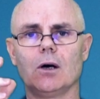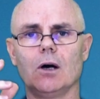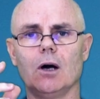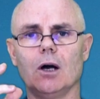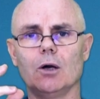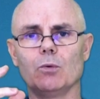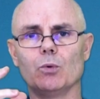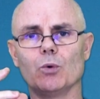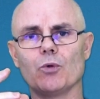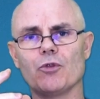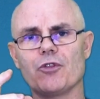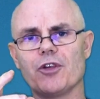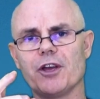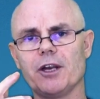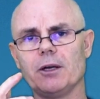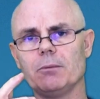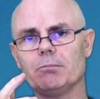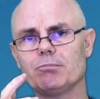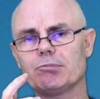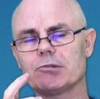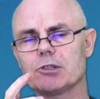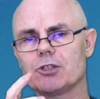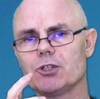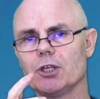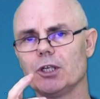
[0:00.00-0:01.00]
I will
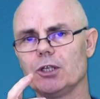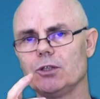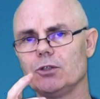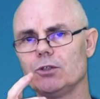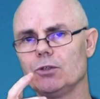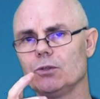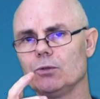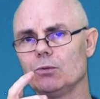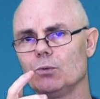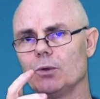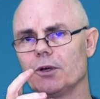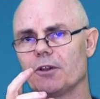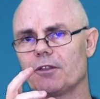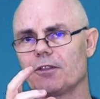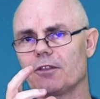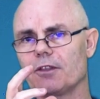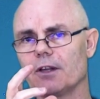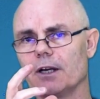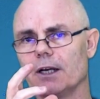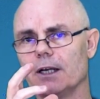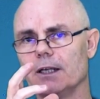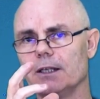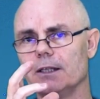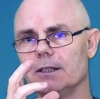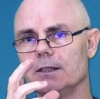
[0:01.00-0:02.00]
then present you with
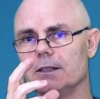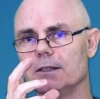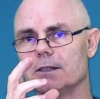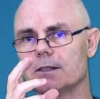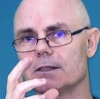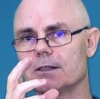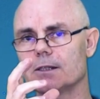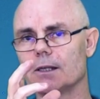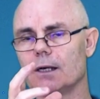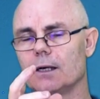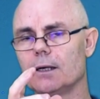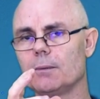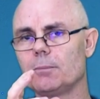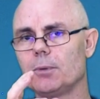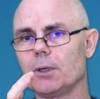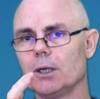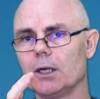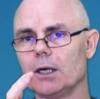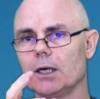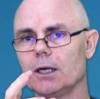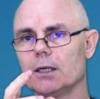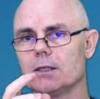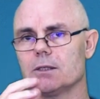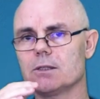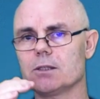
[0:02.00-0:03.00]
a
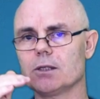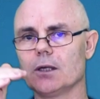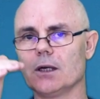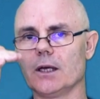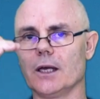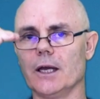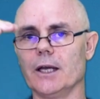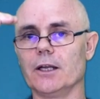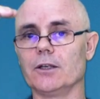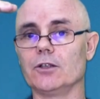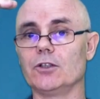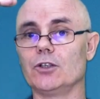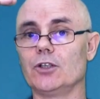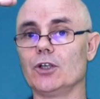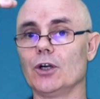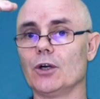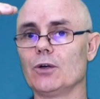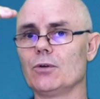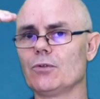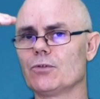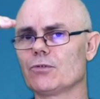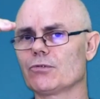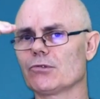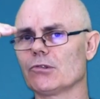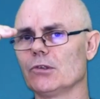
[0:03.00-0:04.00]
sample answer and
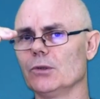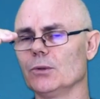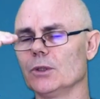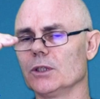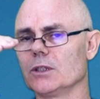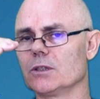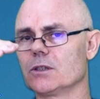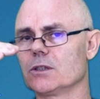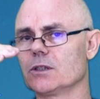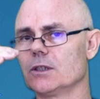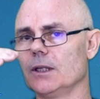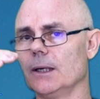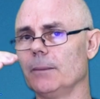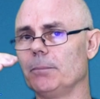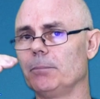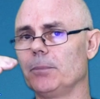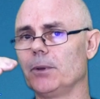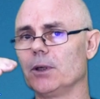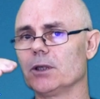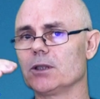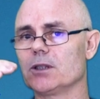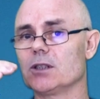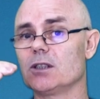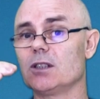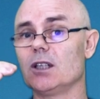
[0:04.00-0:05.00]
go through it step
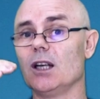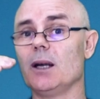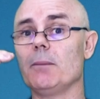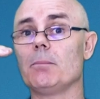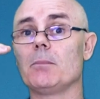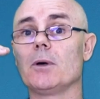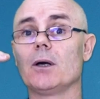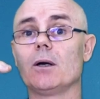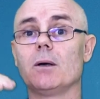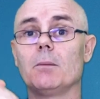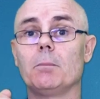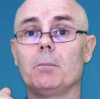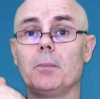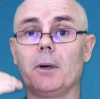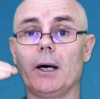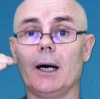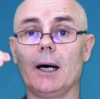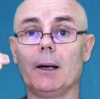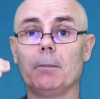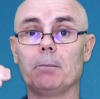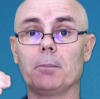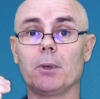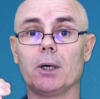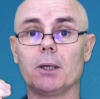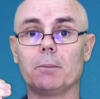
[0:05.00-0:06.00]
by step,
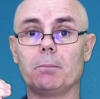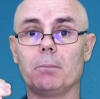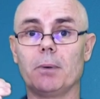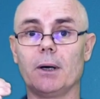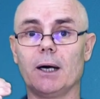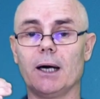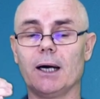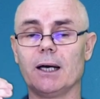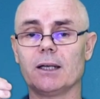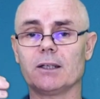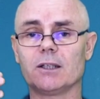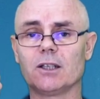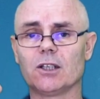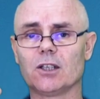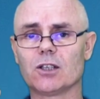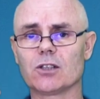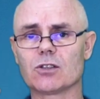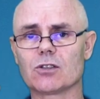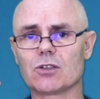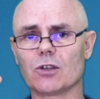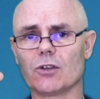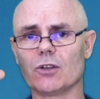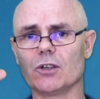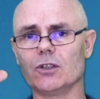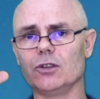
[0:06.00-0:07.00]
part by part,
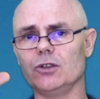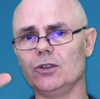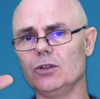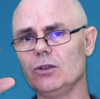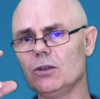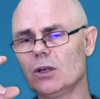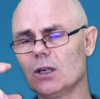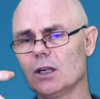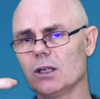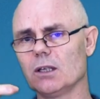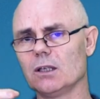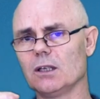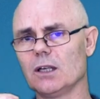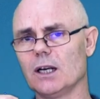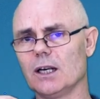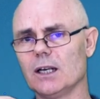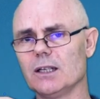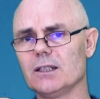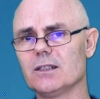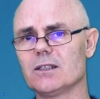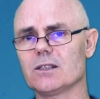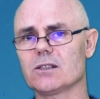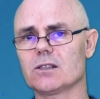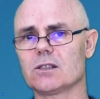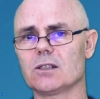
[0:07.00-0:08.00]
so that you can
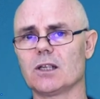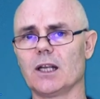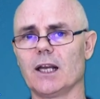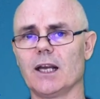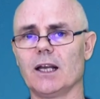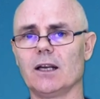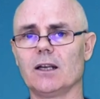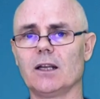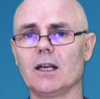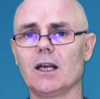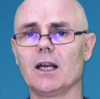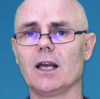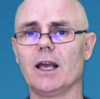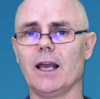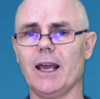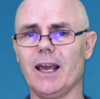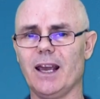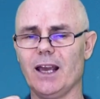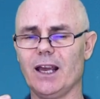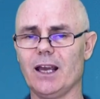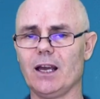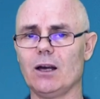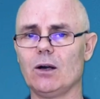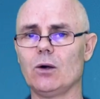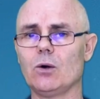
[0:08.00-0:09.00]
understand
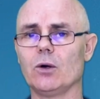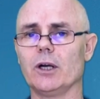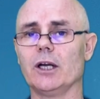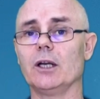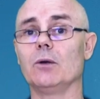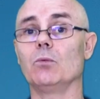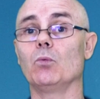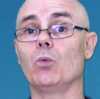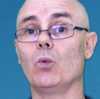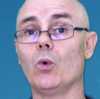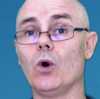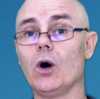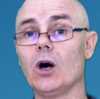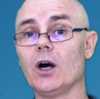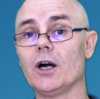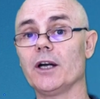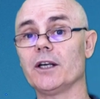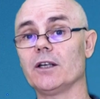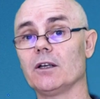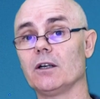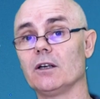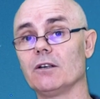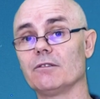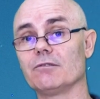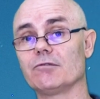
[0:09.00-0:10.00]
how and
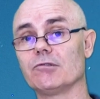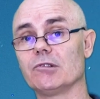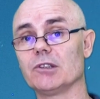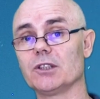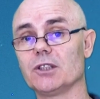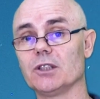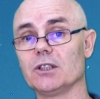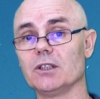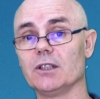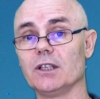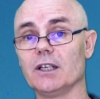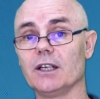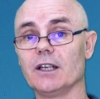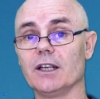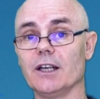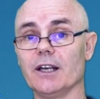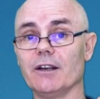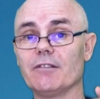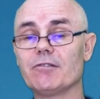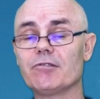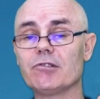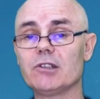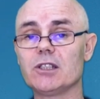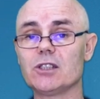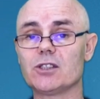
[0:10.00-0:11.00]
why I've written
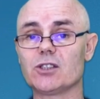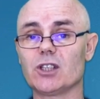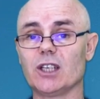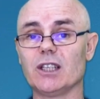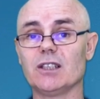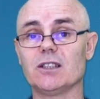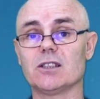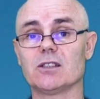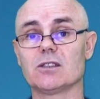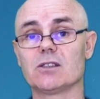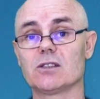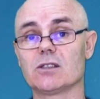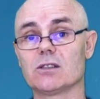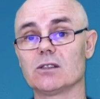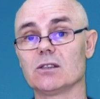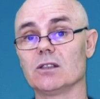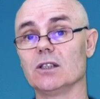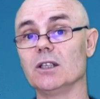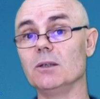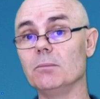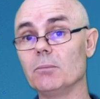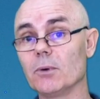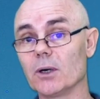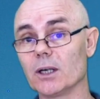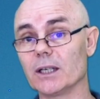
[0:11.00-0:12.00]
every sentence
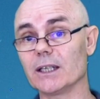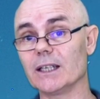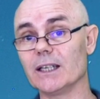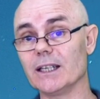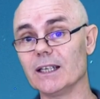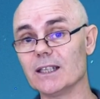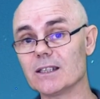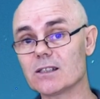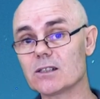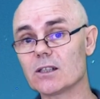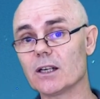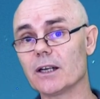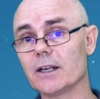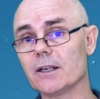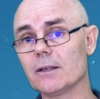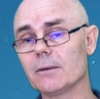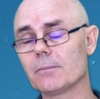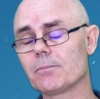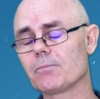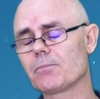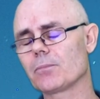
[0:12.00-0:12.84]
in my essay.